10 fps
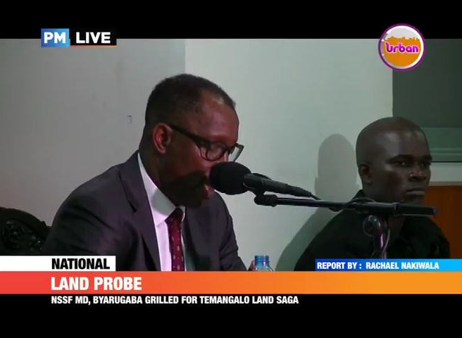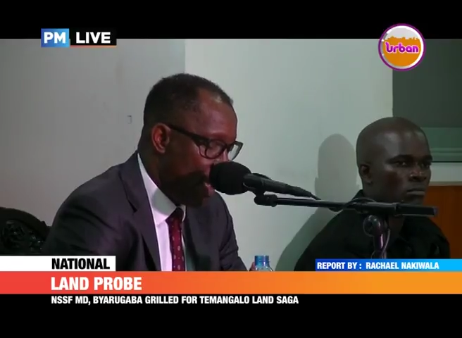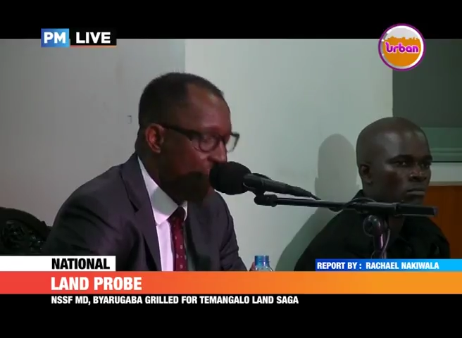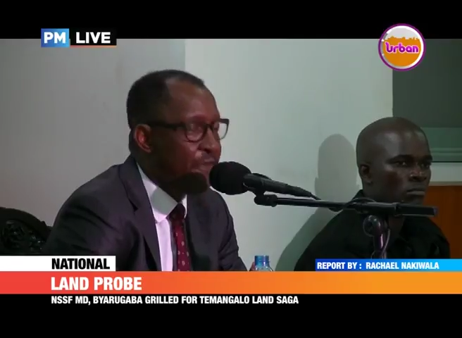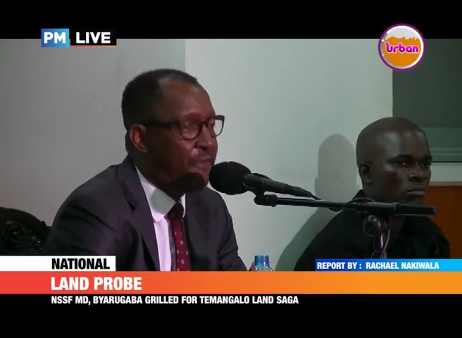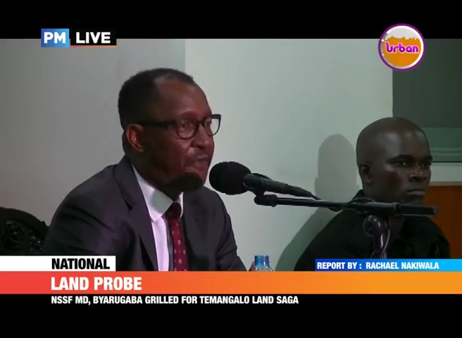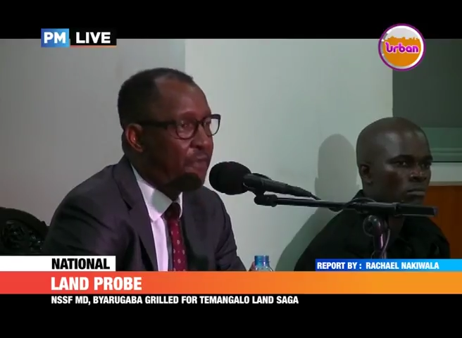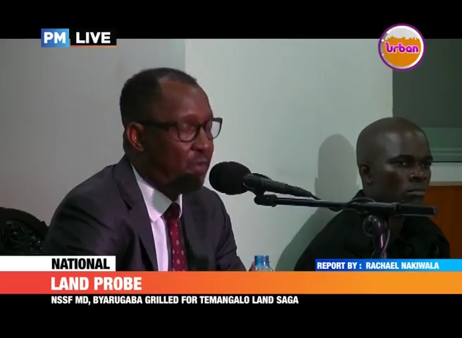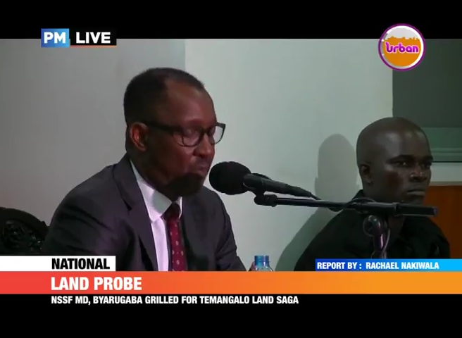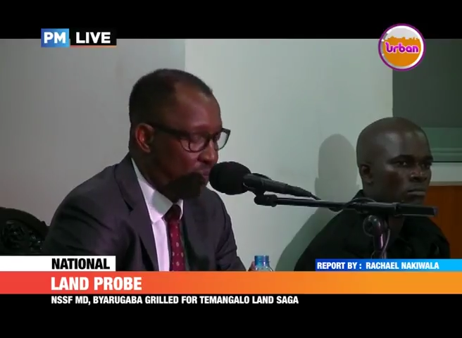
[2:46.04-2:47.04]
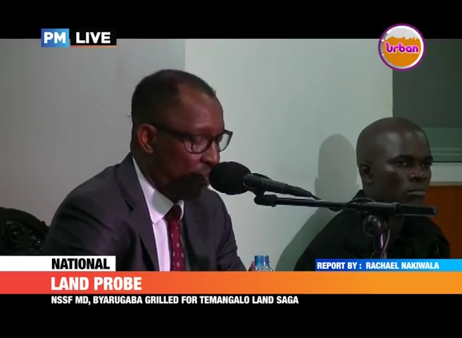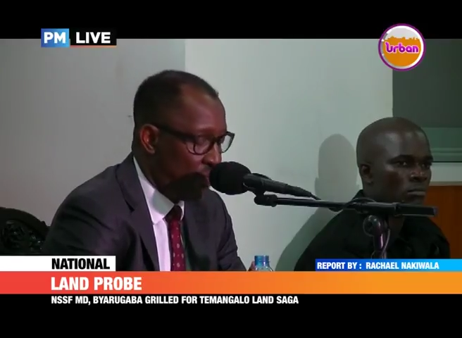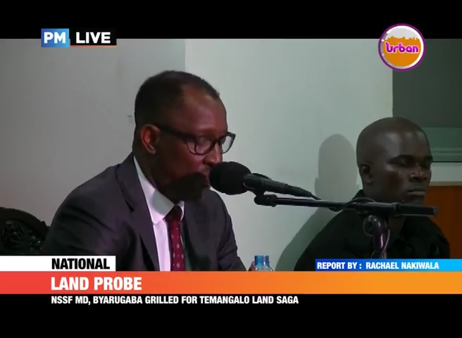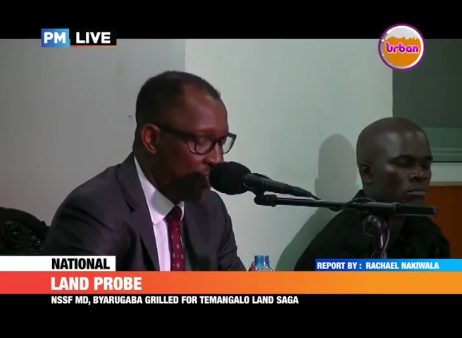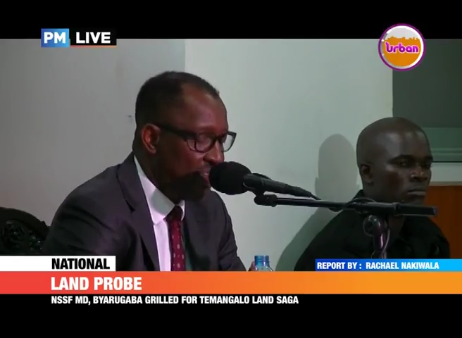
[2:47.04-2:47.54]
Speaker 1: If
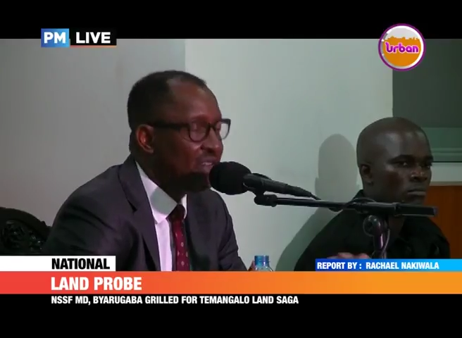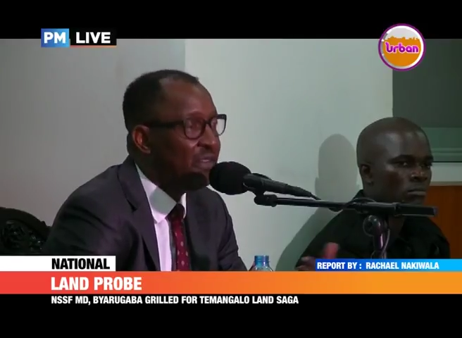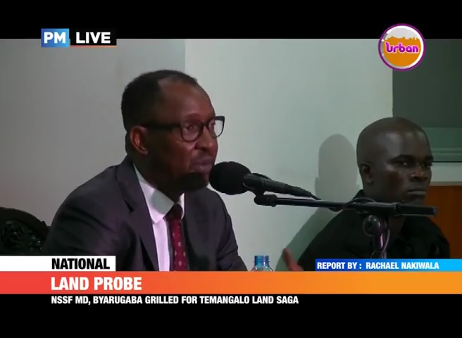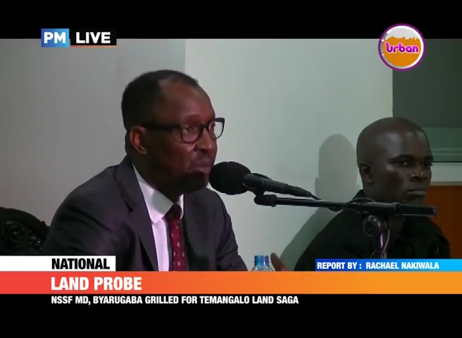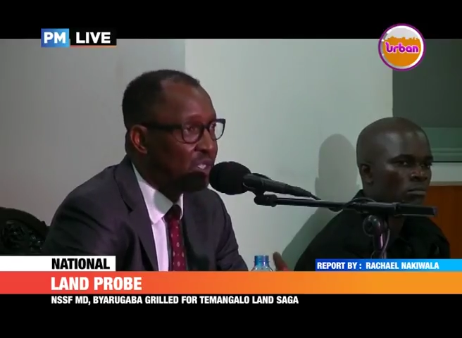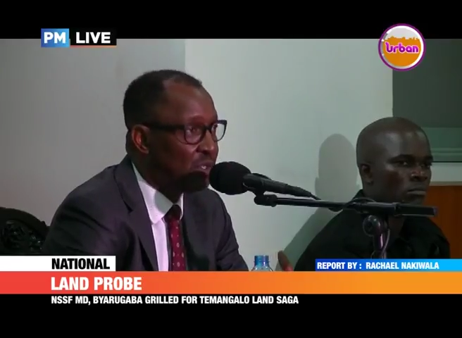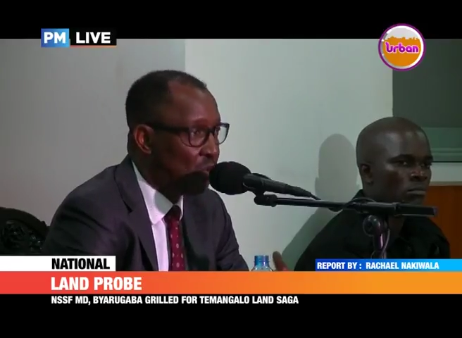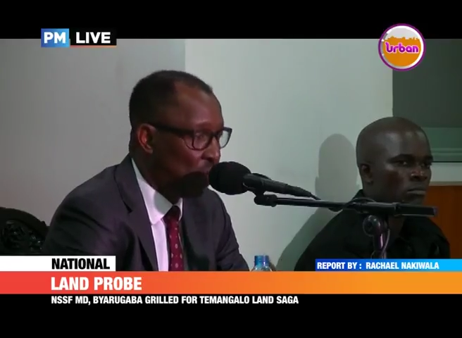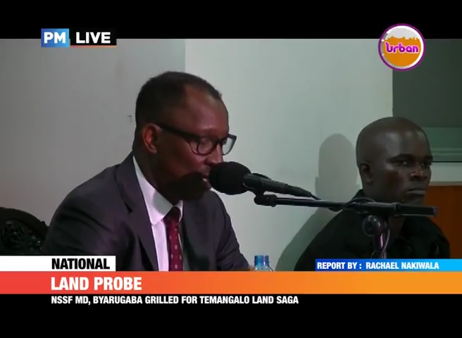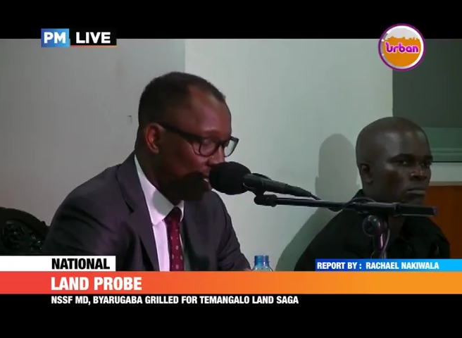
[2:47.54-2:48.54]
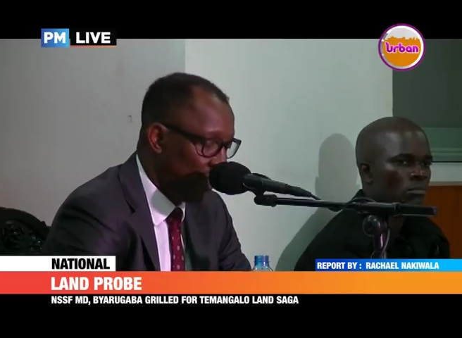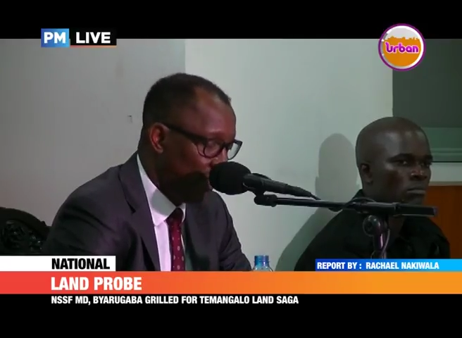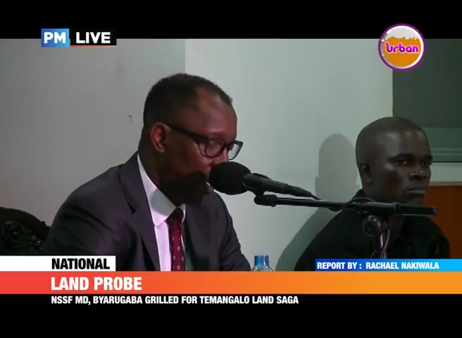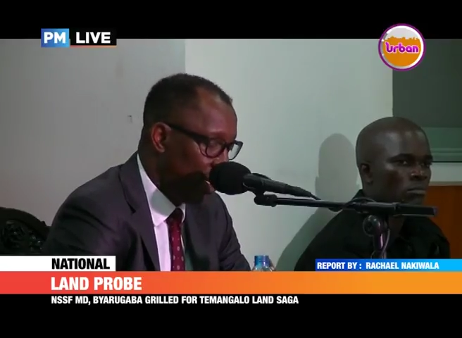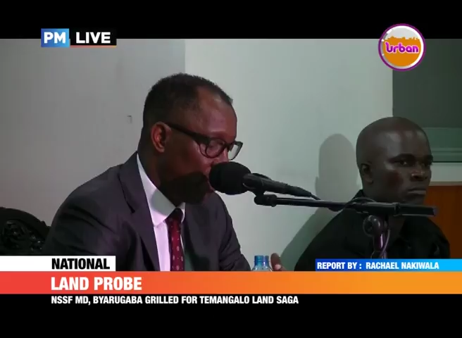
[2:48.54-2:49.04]
this information was
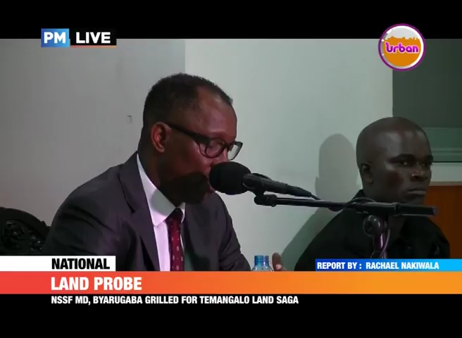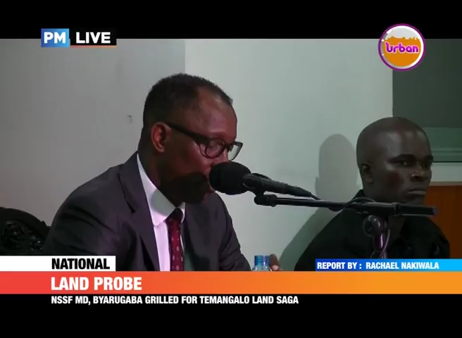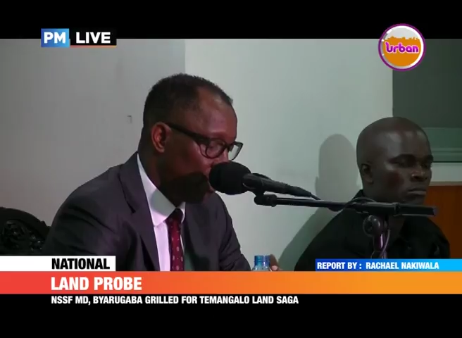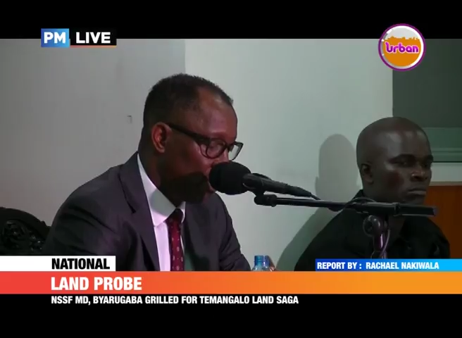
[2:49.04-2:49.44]
available